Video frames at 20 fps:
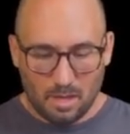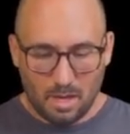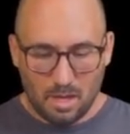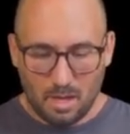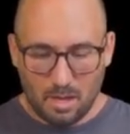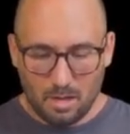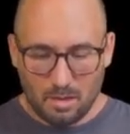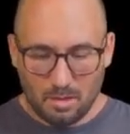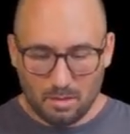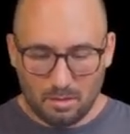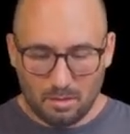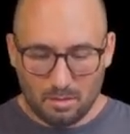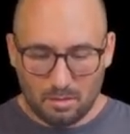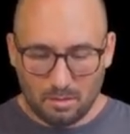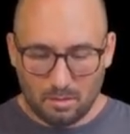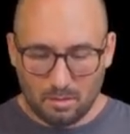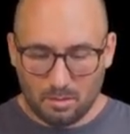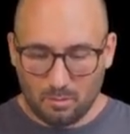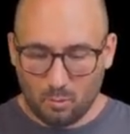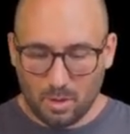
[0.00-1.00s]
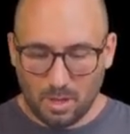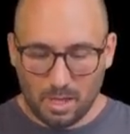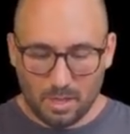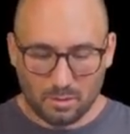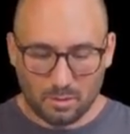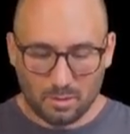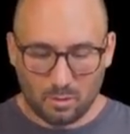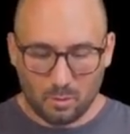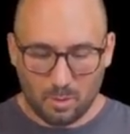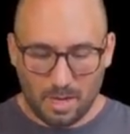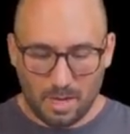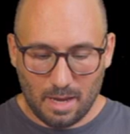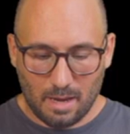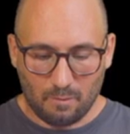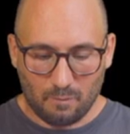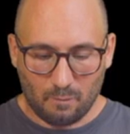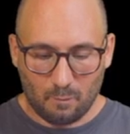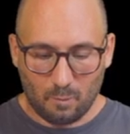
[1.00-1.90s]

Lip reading: And what else do we have?